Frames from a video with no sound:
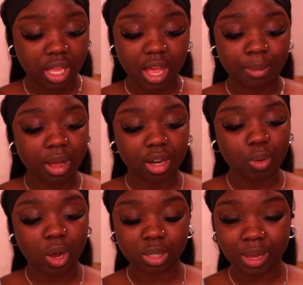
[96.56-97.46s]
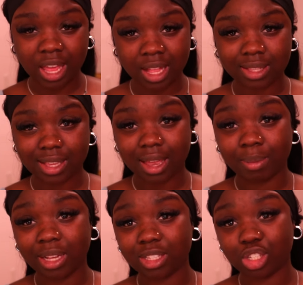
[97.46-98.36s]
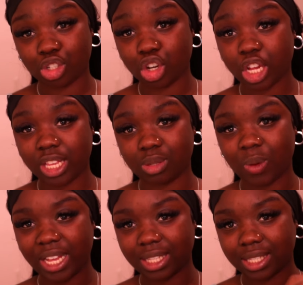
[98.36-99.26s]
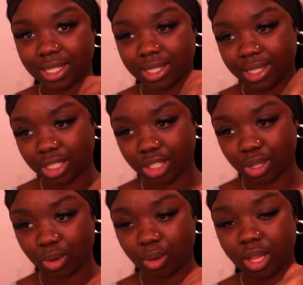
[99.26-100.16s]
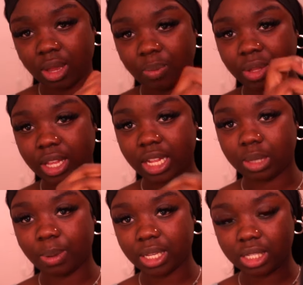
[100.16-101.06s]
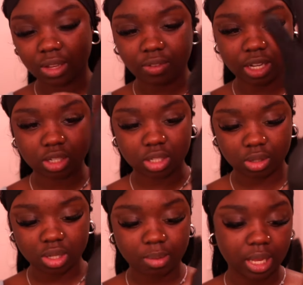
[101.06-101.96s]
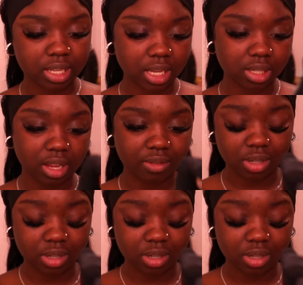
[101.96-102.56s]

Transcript: I'm not gonna wash my hands and my shirt is white, so it's best if I just use some latex gloves.